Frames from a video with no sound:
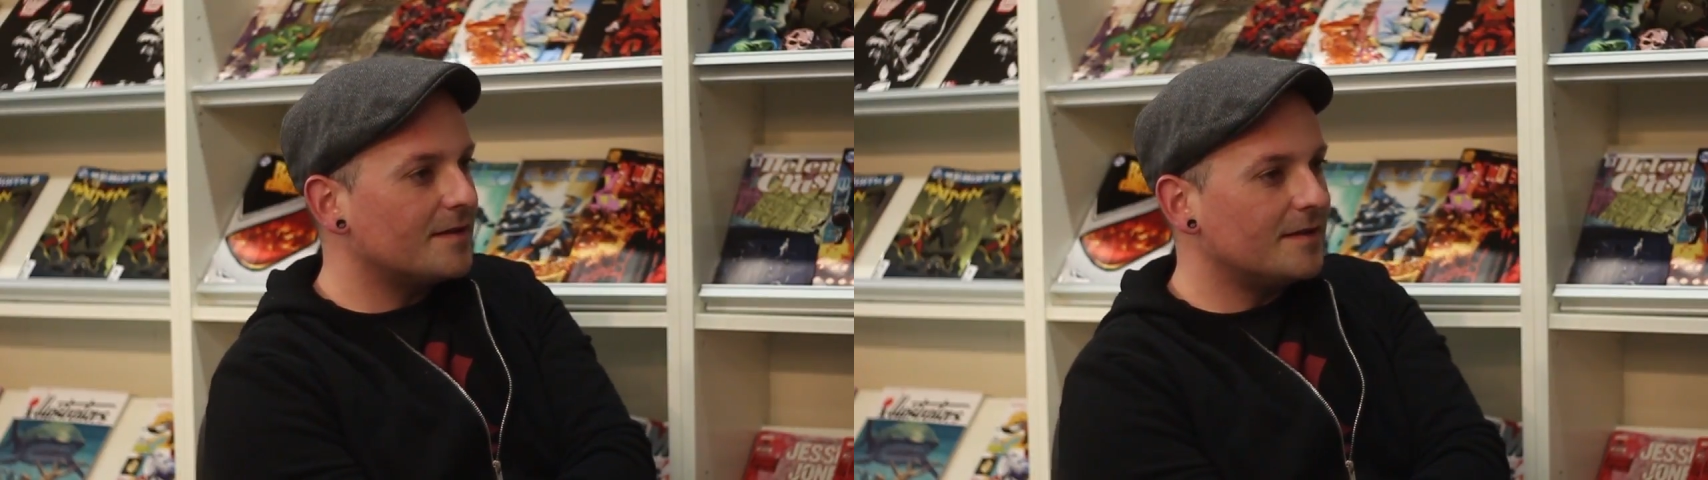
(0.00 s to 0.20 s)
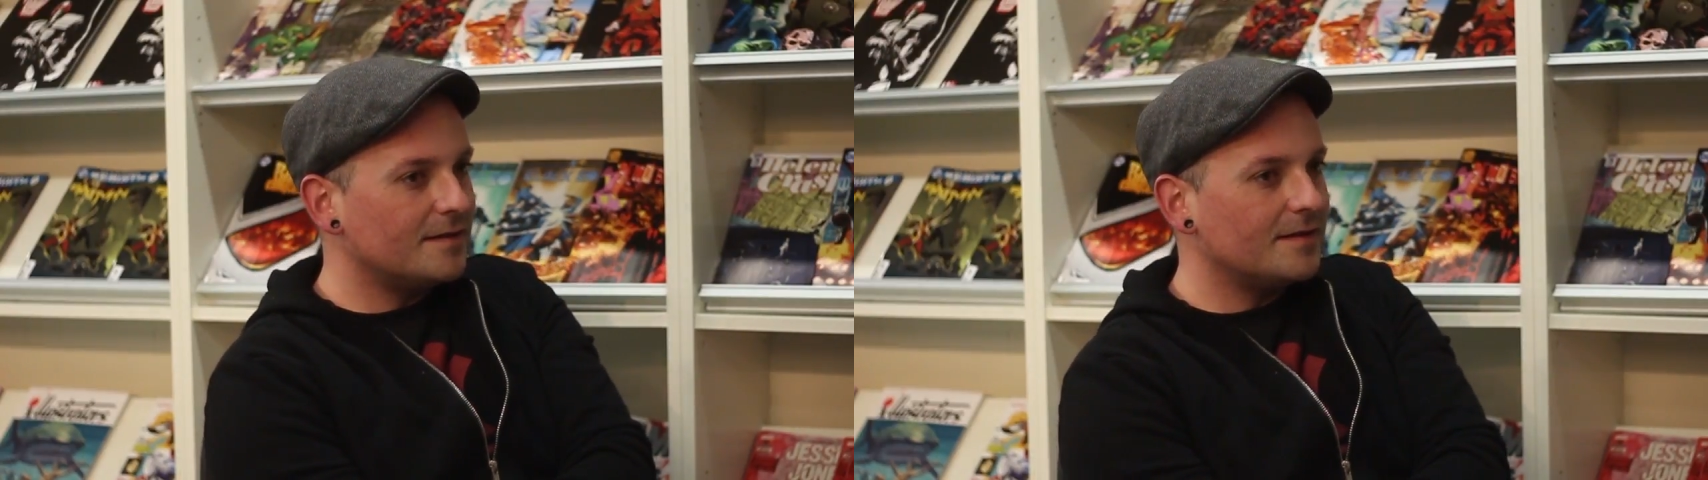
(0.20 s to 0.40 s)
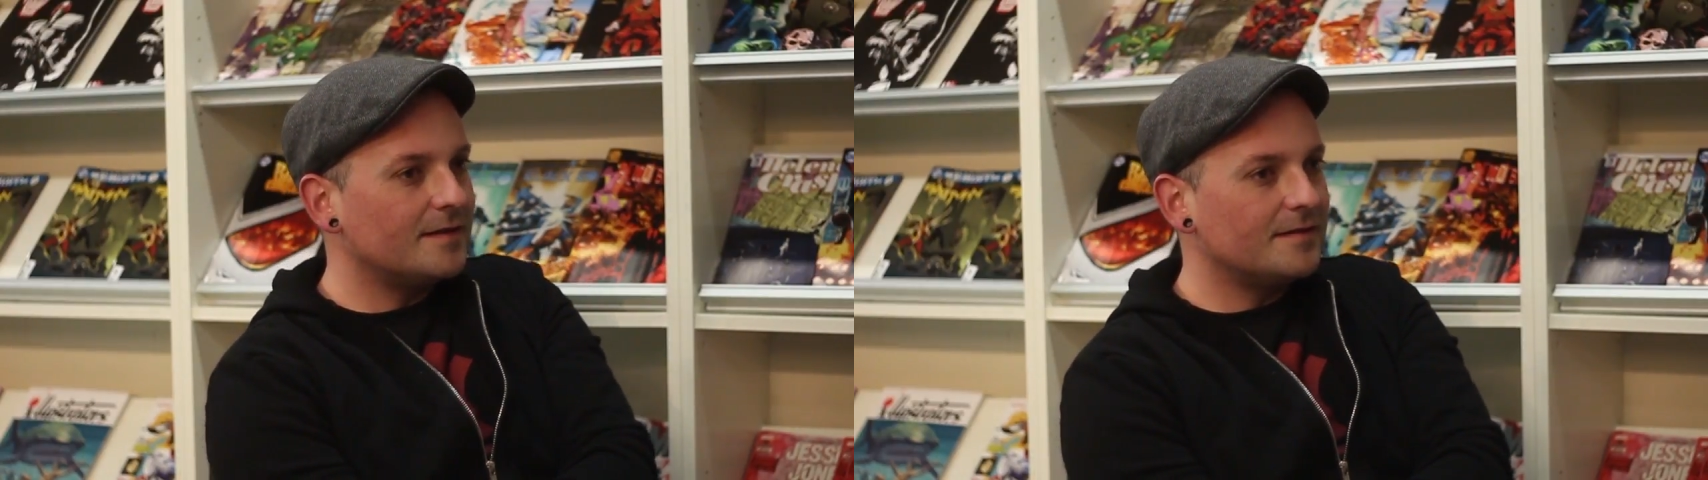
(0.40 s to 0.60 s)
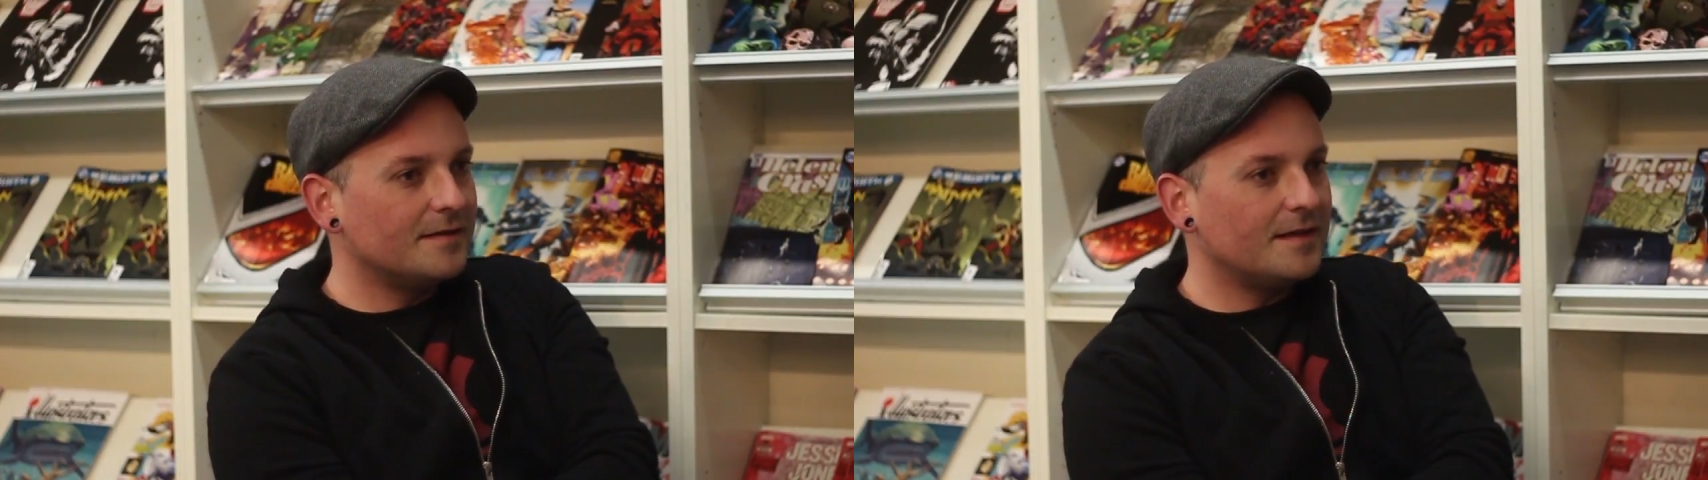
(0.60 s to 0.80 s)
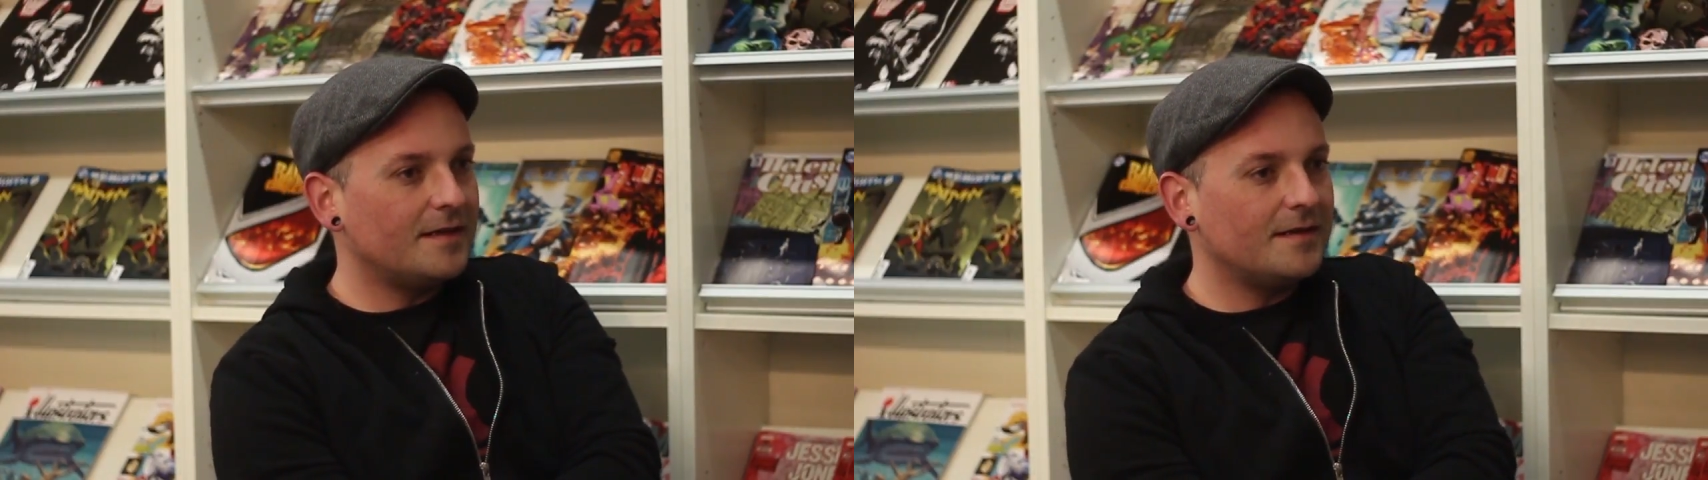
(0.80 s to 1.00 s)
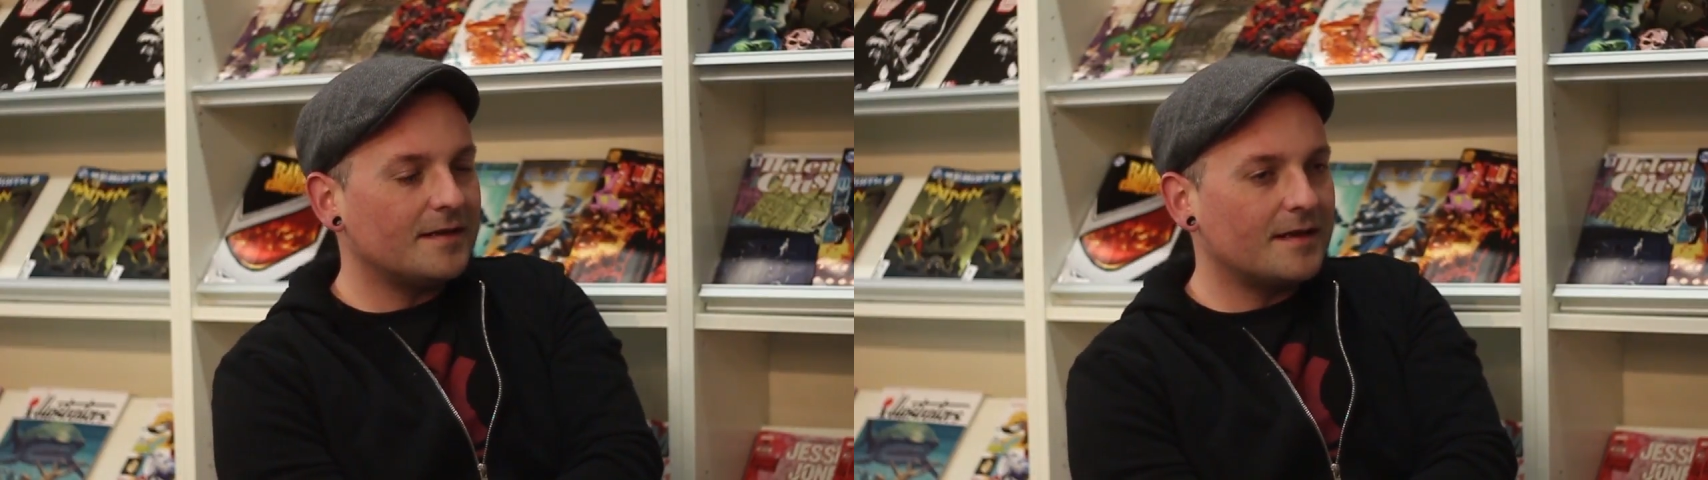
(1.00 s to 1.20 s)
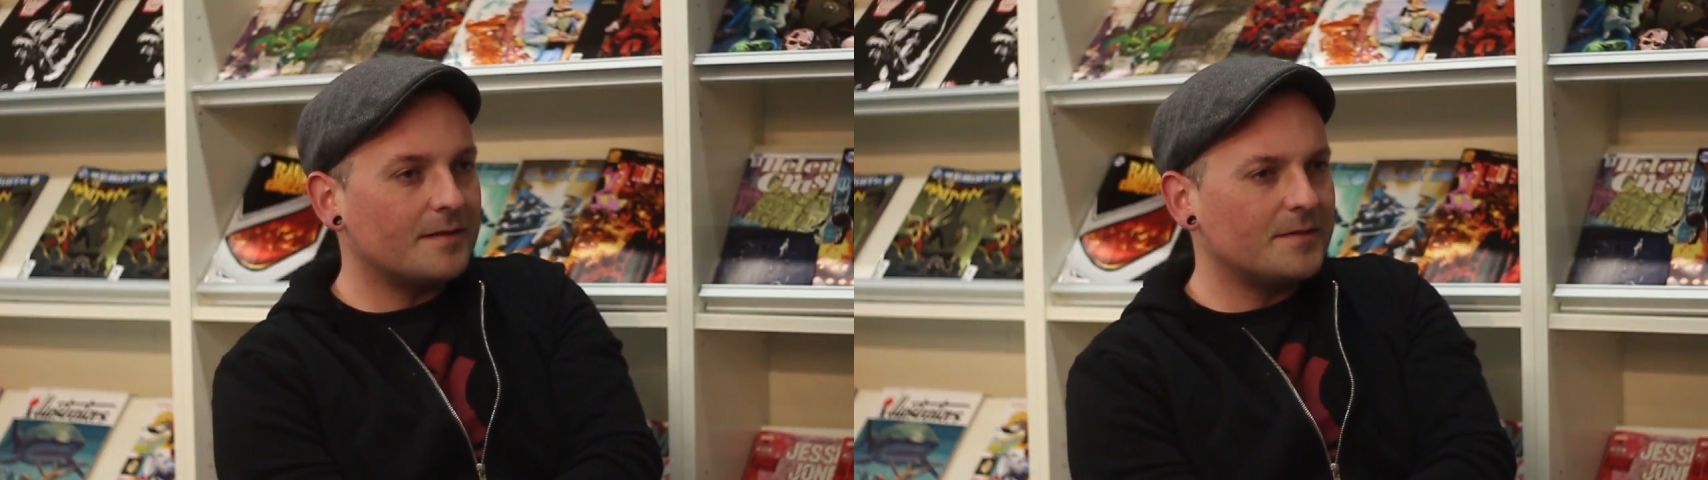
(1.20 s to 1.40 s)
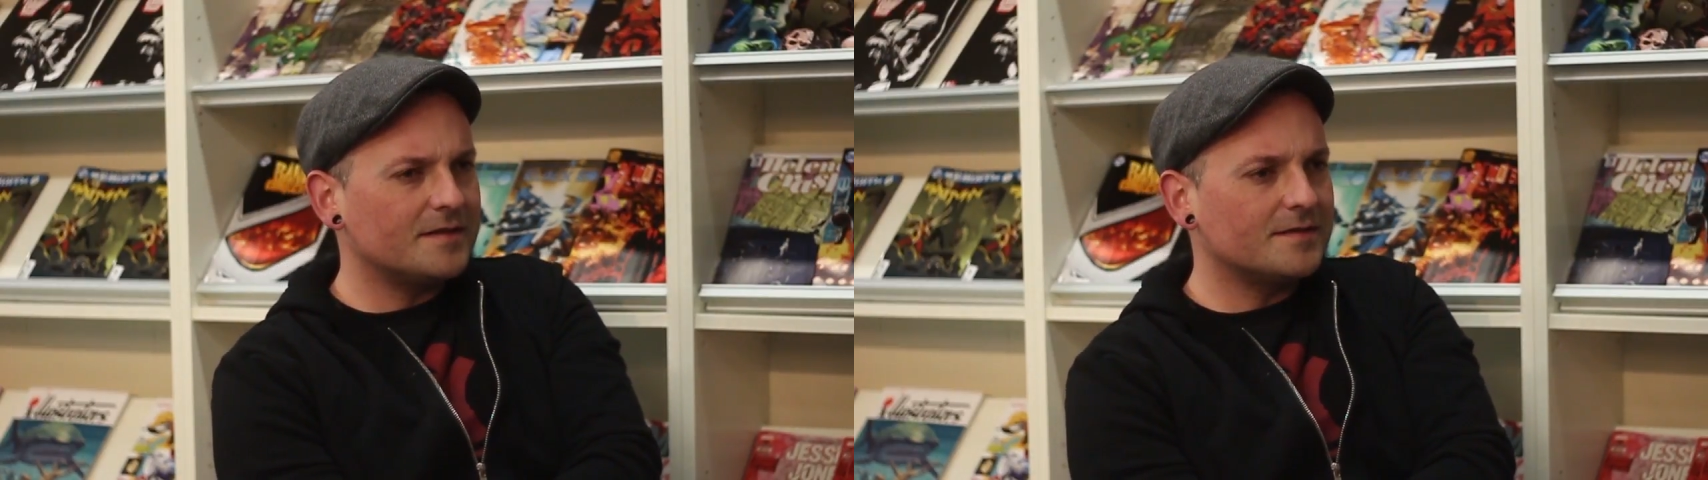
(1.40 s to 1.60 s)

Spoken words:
He's